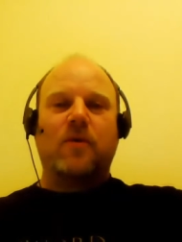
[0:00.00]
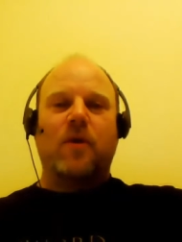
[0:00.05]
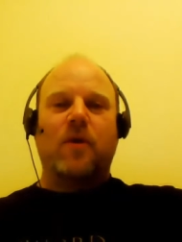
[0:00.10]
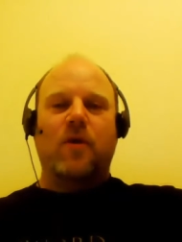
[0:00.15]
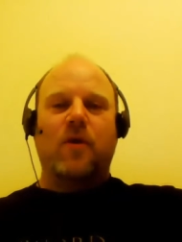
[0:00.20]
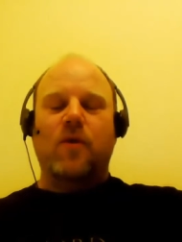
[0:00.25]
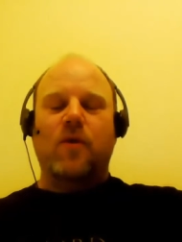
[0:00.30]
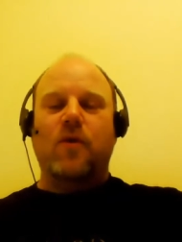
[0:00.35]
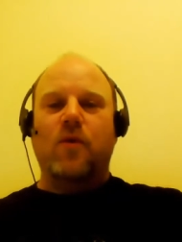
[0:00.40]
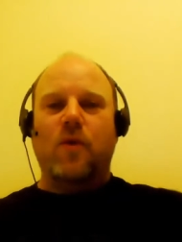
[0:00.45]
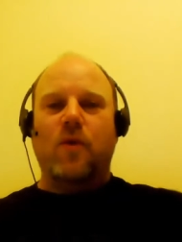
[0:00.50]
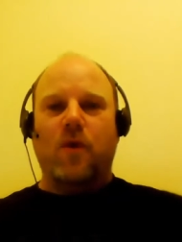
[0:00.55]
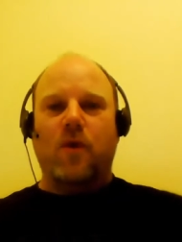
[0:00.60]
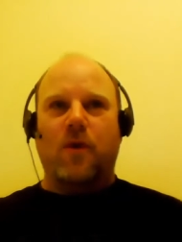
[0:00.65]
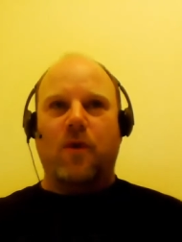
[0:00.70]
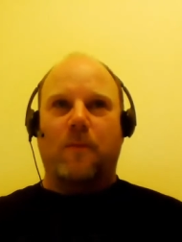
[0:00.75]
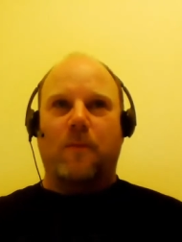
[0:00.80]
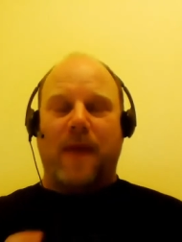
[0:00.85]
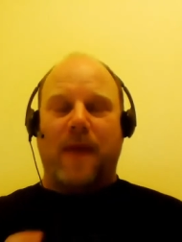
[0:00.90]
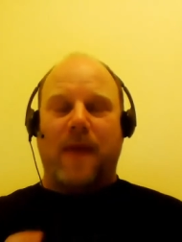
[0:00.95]
who
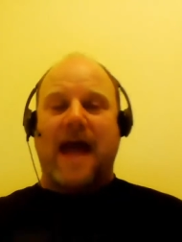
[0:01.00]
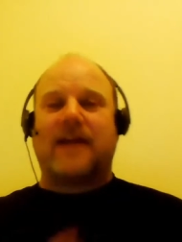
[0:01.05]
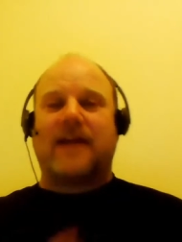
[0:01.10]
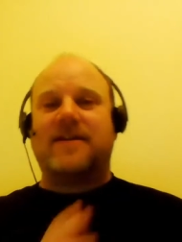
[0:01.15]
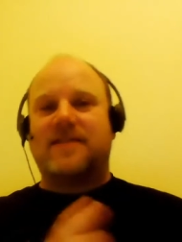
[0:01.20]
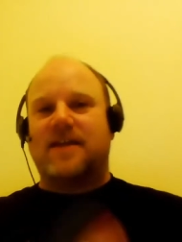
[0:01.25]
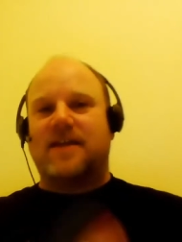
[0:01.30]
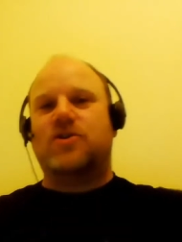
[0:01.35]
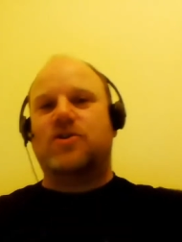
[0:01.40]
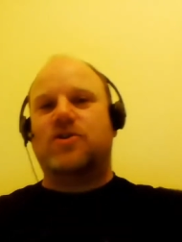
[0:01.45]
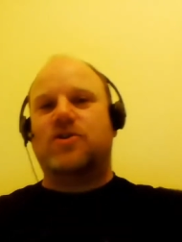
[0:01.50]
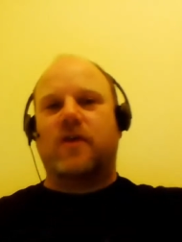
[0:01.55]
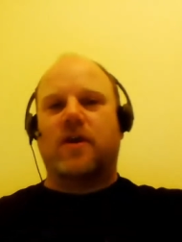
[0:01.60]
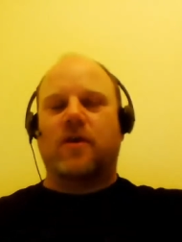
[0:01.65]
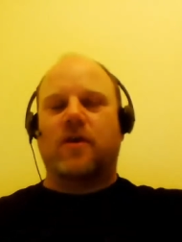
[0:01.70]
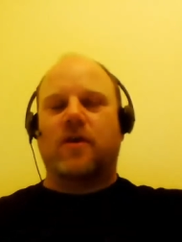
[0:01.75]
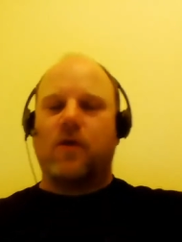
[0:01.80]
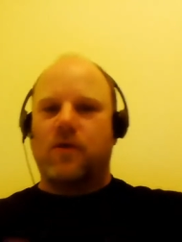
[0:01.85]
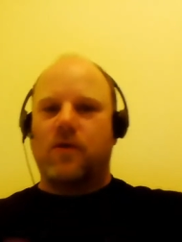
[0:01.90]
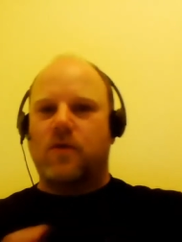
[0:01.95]
backed Centurion
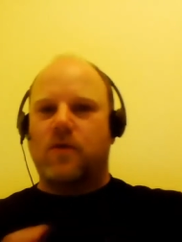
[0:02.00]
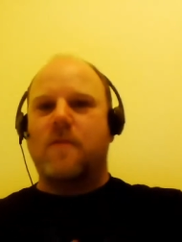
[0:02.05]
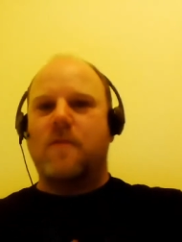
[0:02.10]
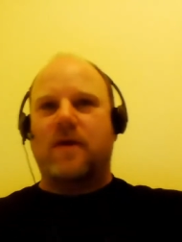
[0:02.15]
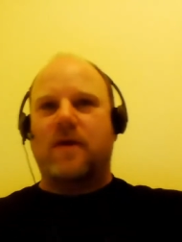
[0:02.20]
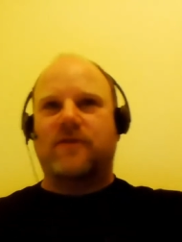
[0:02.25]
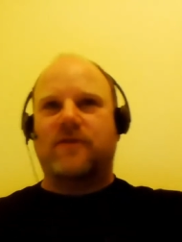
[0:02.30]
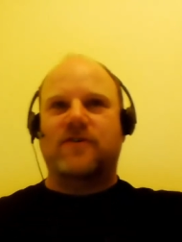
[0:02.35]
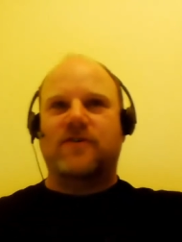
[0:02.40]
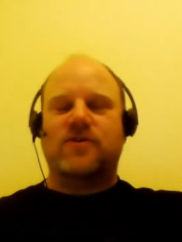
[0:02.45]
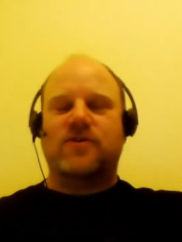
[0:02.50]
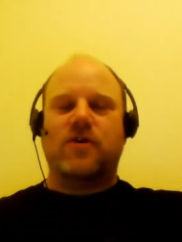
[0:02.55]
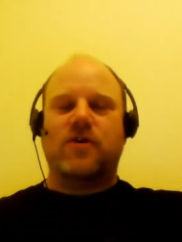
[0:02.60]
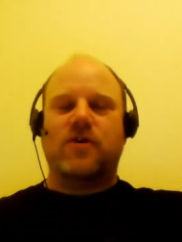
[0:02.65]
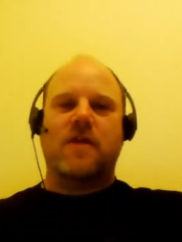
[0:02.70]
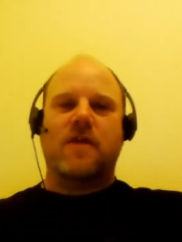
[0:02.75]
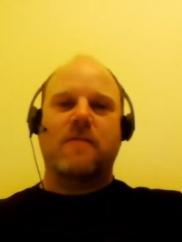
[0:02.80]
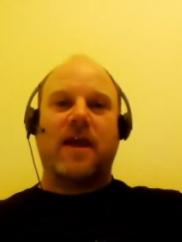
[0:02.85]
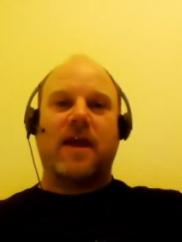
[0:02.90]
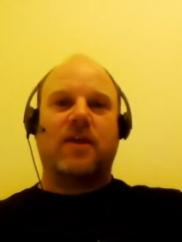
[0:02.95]
or who knew about
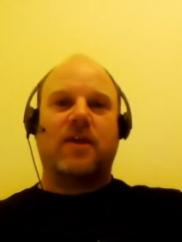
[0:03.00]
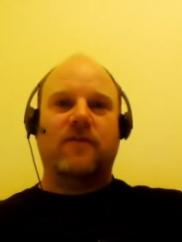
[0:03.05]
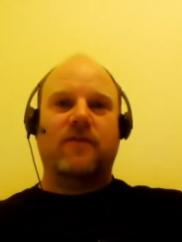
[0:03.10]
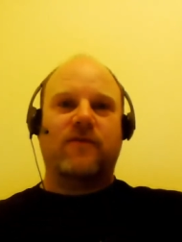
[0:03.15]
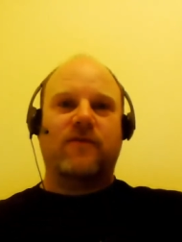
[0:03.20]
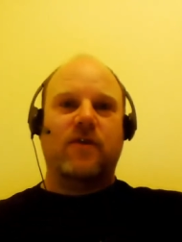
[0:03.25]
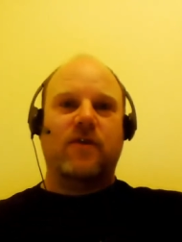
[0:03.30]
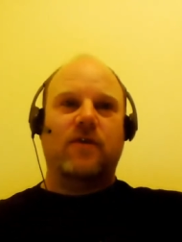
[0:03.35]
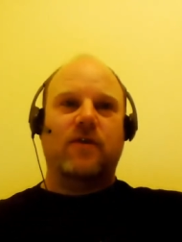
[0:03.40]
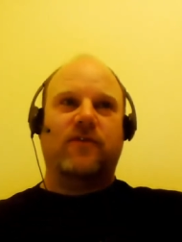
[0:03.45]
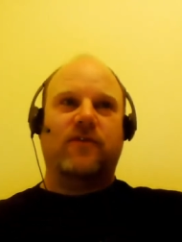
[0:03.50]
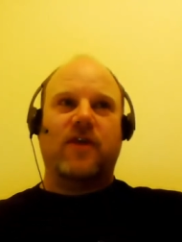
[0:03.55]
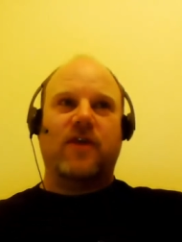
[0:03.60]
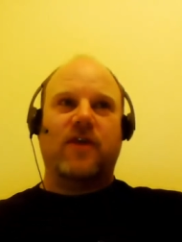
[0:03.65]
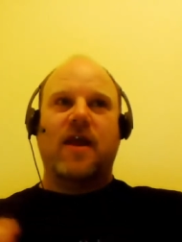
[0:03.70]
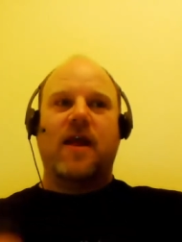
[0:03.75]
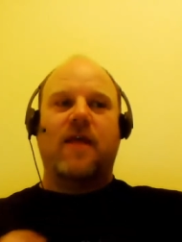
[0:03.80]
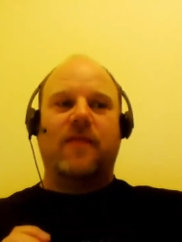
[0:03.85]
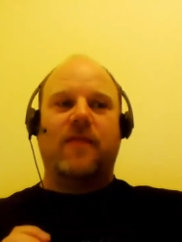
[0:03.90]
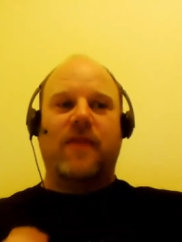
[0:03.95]
Centurion might confuse
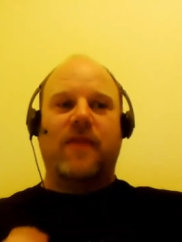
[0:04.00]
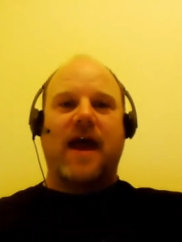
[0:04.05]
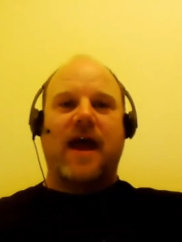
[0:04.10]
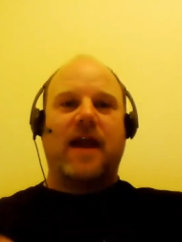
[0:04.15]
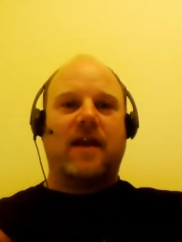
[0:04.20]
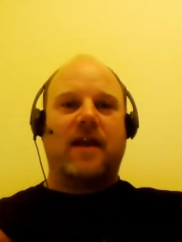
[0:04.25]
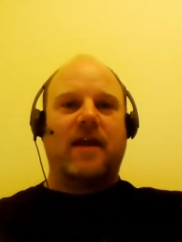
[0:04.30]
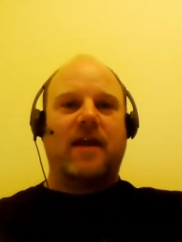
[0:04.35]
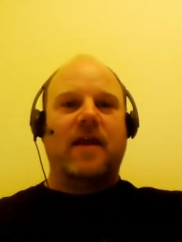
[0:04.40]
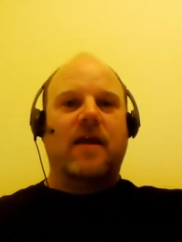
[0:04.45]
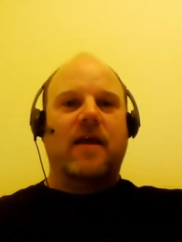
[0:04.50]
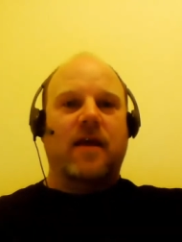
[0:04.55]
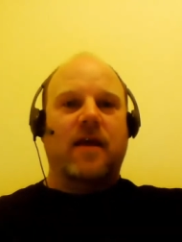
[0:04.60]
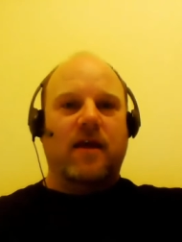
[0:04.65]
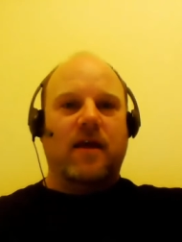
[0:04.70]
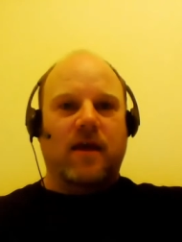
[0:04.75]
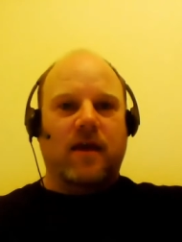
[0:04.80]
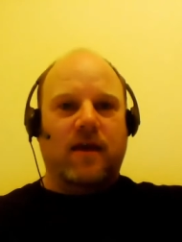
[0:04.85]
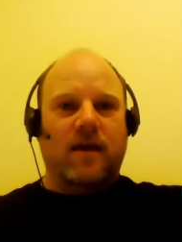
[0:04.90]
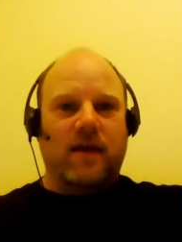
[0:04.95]
that
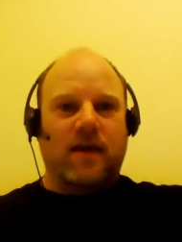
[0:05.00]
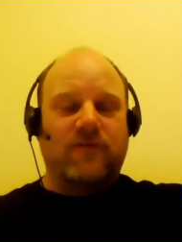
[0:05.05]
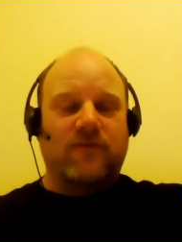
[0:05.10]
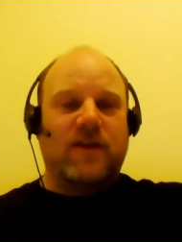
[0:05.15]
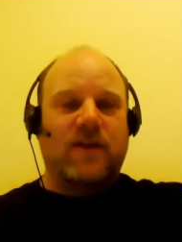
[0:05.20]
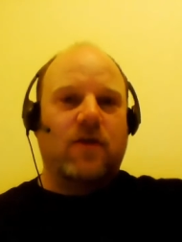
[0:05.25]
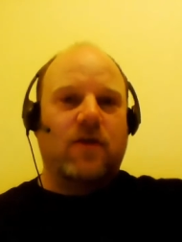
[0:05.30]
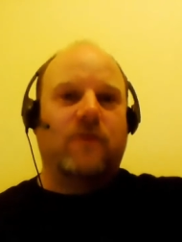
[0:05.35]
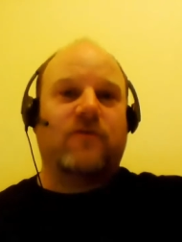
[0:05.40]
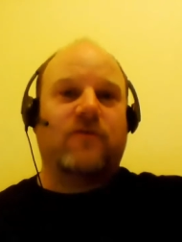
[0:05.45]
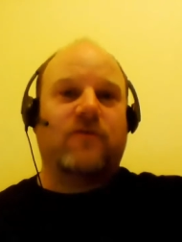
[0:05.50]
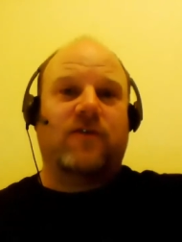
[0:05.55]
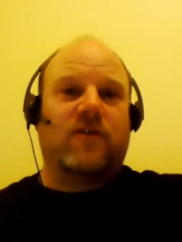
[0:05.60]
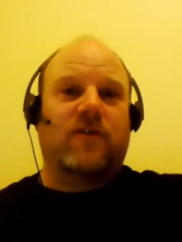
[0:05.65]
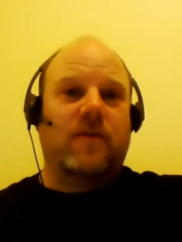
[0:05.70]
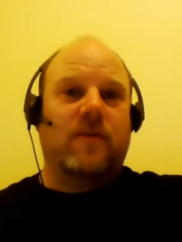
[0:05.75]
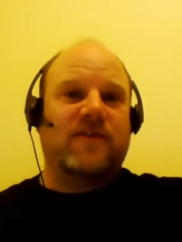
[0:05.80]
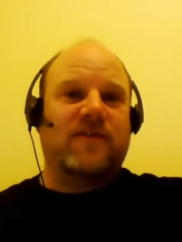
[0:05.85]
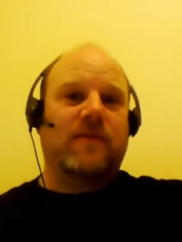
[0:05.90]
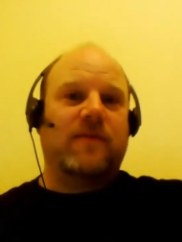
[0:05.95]
uh, Nefertiti Overdrive is
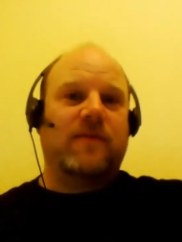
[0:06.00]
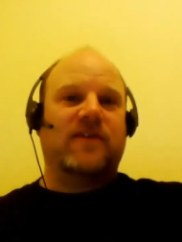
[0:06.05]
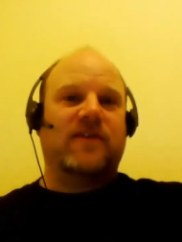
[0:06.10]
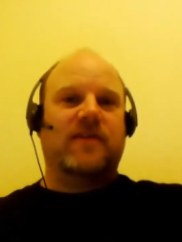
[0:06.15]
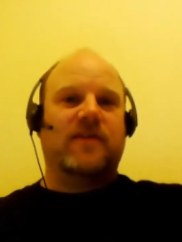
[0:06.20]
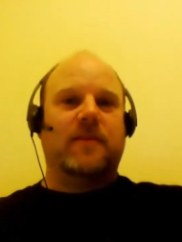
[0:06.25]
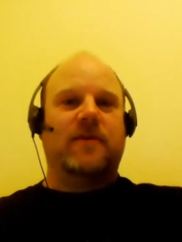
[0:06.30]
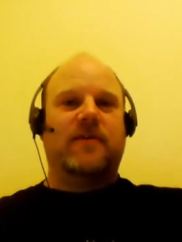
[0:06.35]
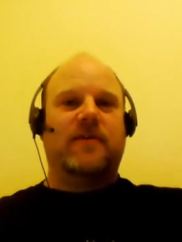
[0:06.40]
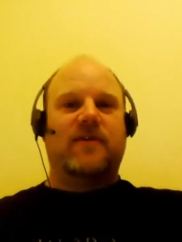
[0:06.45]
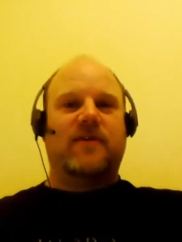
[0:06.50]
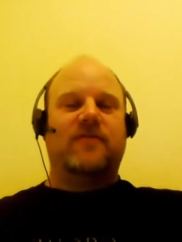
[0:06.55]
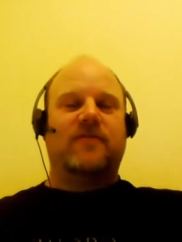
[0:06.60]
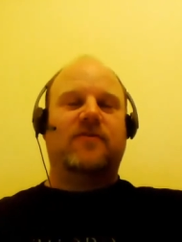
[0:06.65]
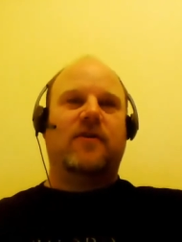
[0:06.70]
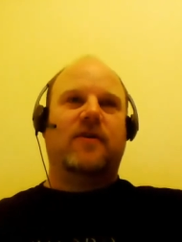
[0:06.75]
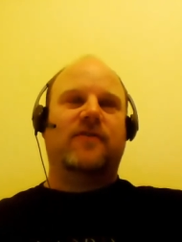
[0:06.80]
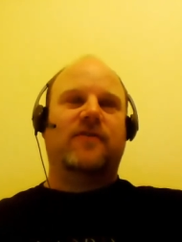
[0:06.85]
going to be something similar to Centurion.